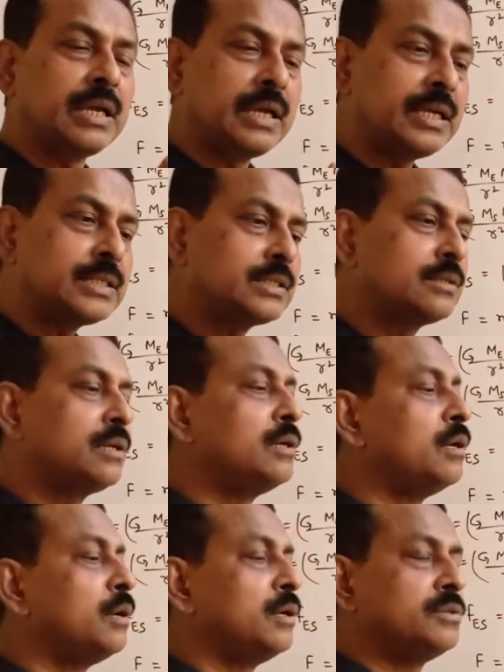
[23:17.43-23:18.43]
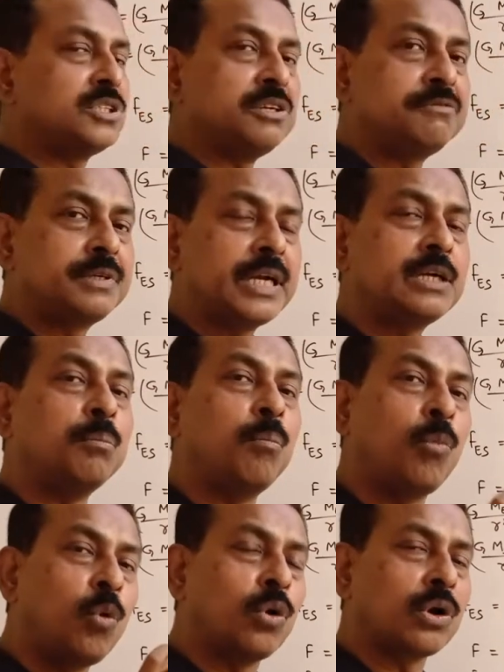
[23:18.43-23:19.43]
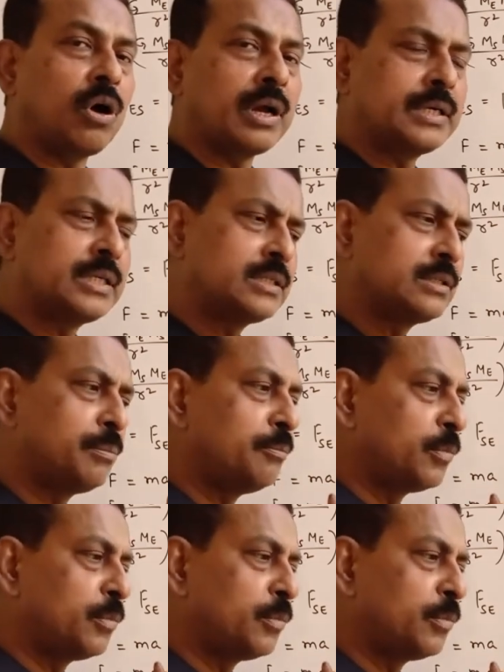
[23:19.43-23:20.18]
is shifted more, or it is